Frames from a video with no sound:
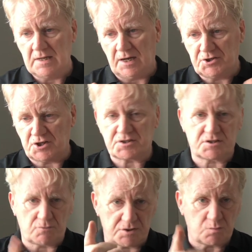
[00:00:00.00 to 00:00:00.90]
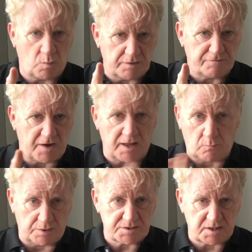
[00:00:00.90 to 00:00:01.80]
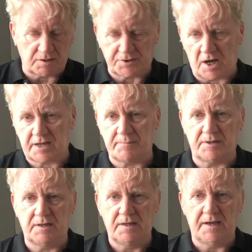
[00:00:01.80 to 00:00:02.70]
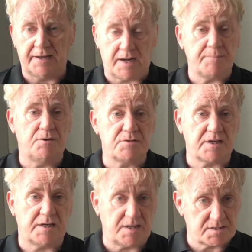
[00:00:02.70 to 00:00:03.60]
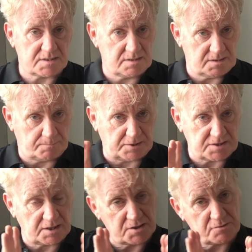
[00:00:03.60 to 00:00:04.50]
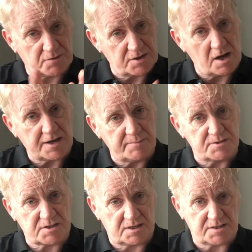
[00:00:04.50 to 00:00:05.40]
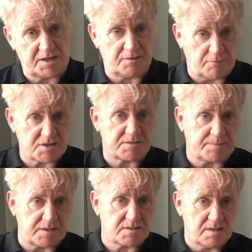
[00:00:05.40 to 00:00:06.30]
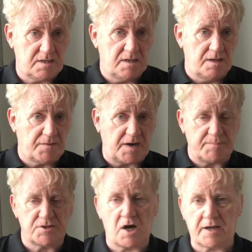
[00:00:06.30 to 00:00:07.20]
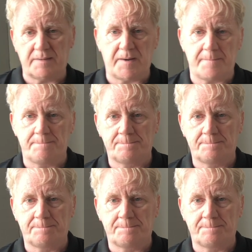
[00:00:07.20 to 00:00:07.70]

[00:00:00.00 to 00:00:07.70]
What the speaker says: A gist stores one file, one single document. And I'm using it as the place I'm going to store the documents that contain the recipes that I've been talking about.